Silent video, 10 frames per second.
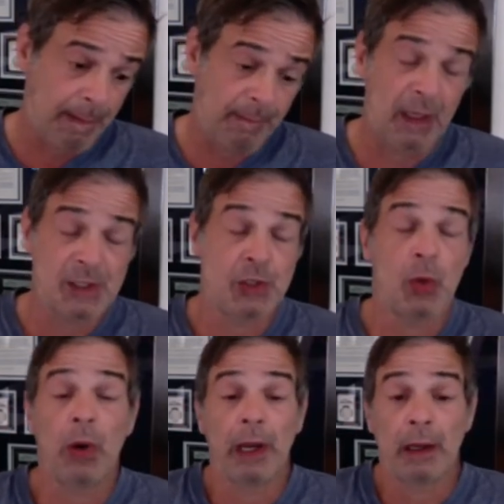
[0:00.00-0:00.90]
is
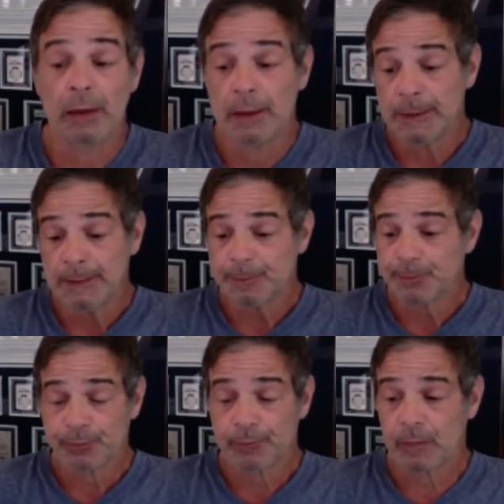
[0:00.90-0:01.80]
doing
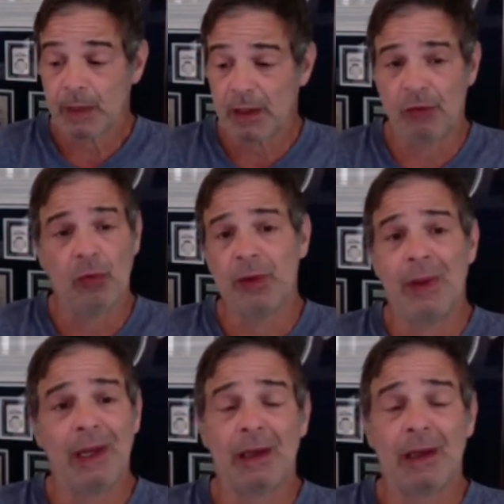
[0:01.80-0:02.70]
is only
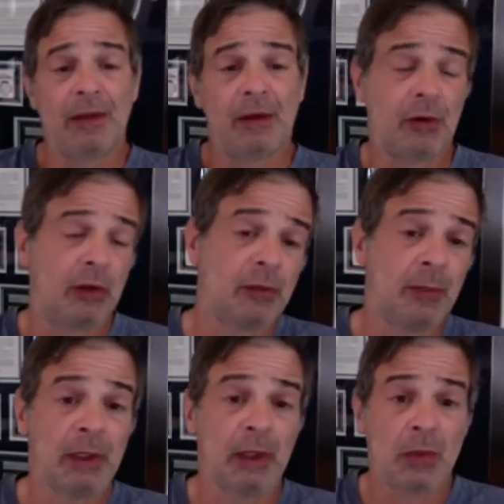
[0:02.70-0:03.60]
making things
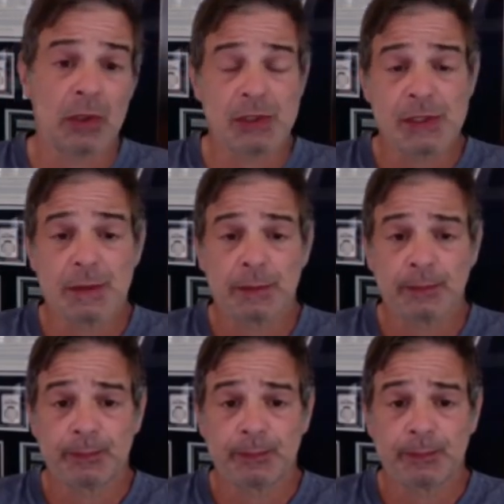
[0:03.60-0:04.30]
ultimately worse.